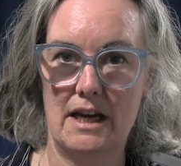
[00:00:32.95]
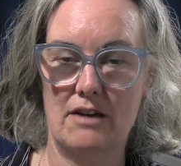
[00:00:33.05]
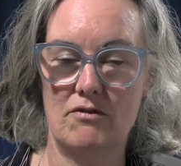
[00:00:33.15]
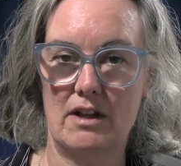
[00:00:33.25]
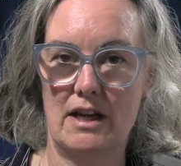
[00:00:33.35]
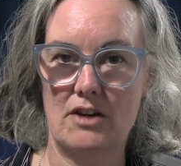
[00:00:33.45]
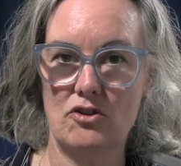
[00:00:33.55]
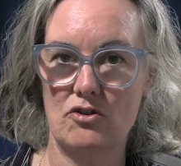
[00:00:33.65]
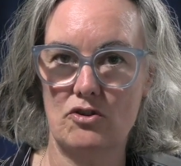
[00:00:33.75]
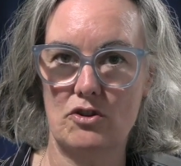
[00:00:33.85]
in
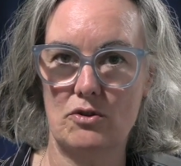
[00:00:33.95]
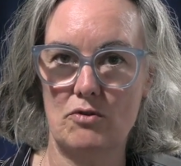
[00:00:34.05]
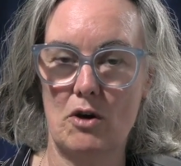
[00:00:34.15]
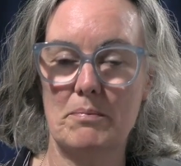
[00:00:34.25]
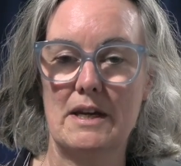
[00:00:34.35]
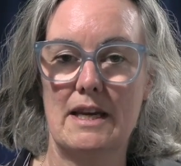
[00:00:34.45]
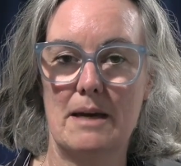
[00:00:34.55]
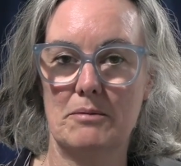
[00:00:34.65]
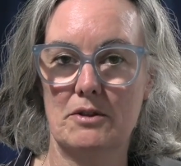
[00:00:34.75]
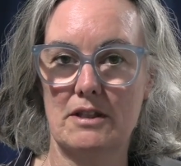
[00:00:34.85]
relation to not being
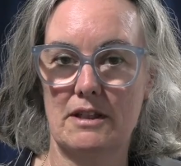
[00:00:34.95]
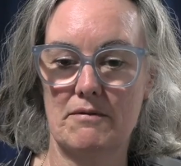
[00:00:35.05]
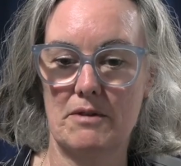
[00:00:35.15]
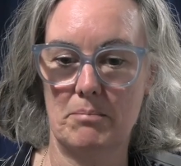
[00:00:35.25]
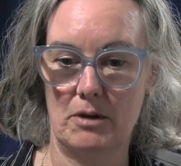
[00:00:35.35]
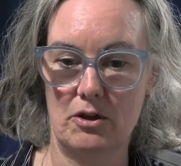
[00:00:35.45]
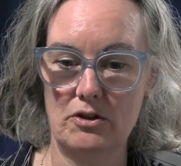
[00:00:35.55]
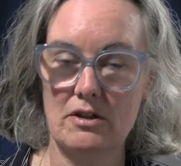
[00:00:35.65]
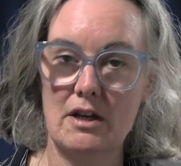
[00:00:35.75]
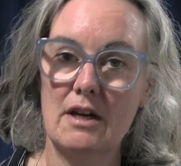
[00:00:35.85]
able to give the blood,